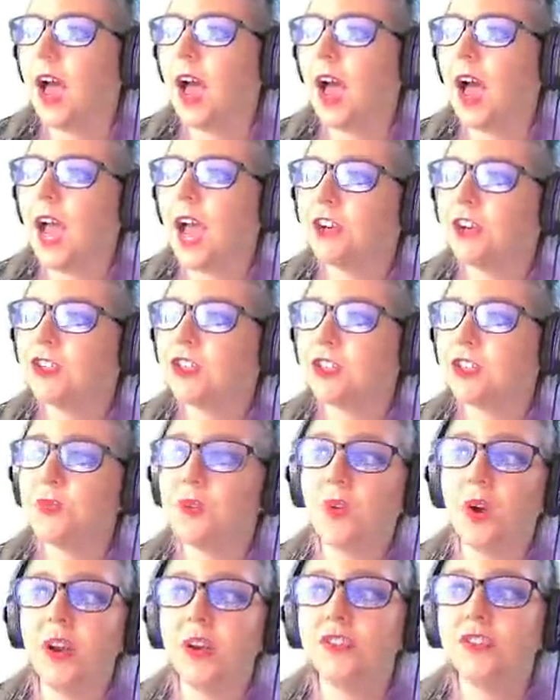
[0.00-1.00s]
Hydrogen
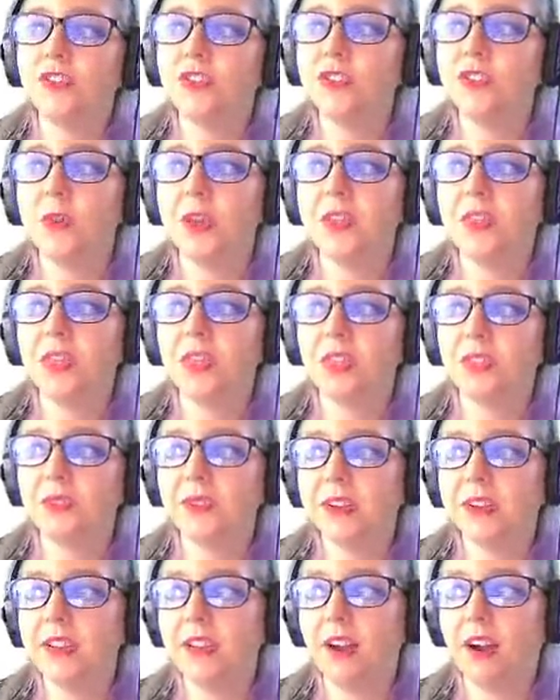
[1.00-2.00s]
1, 2, and
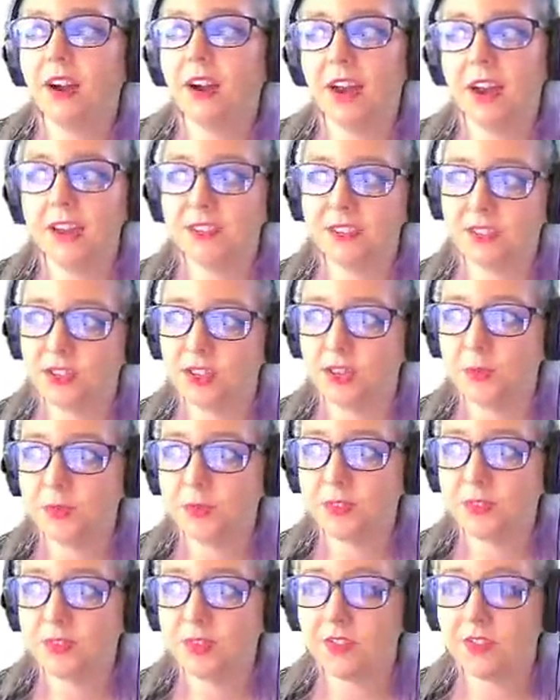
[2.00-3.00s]
3 are
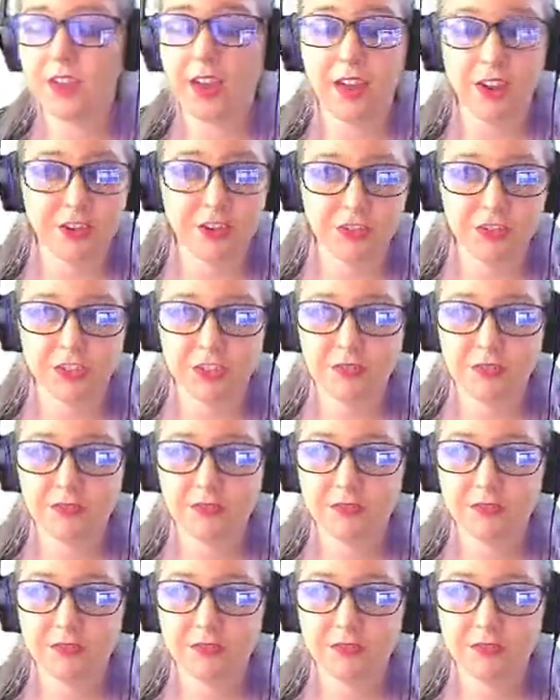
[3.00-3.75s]
isotopes of hydrogen.